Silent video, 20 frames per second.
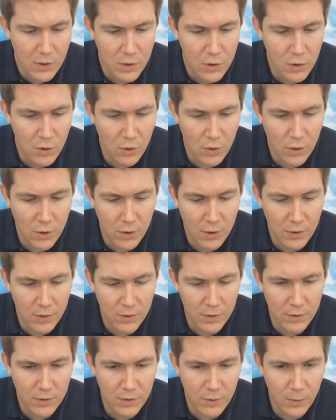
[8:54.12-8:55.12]
your
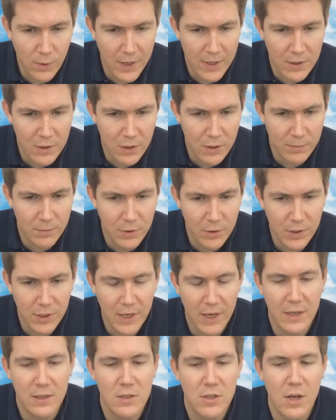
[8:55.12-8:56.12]
the way you
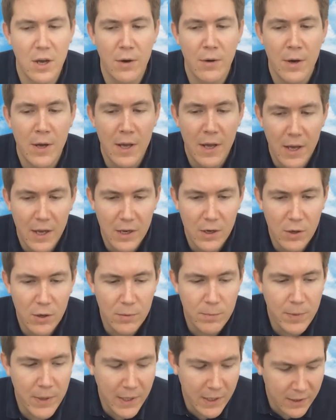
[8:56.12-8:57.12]
communicate. So it
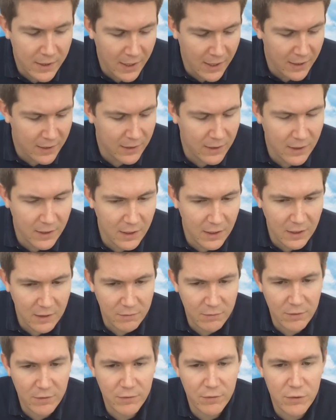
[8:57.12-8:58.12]
could be that
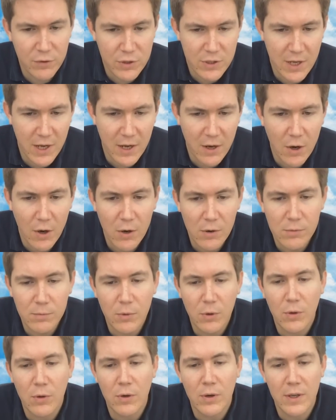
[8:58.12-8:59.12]
even if you stay home
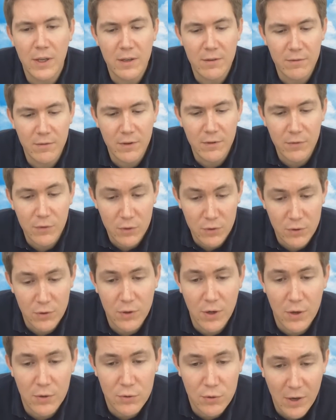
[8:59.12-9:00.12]
or even if you do
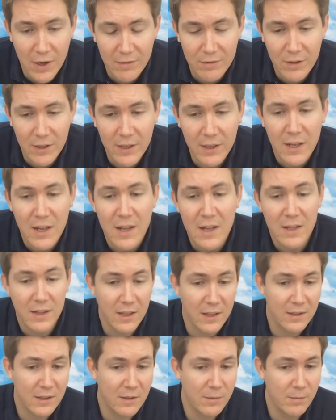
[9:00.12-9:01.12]
go traveling,
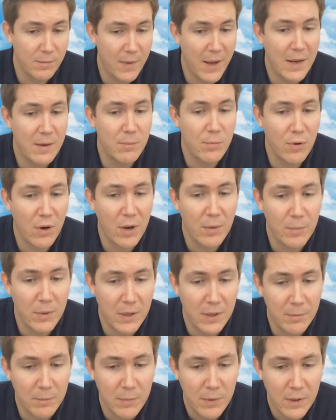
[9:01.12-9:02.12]
that the main
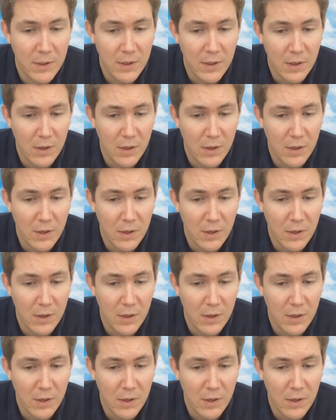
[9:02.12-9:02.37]
problem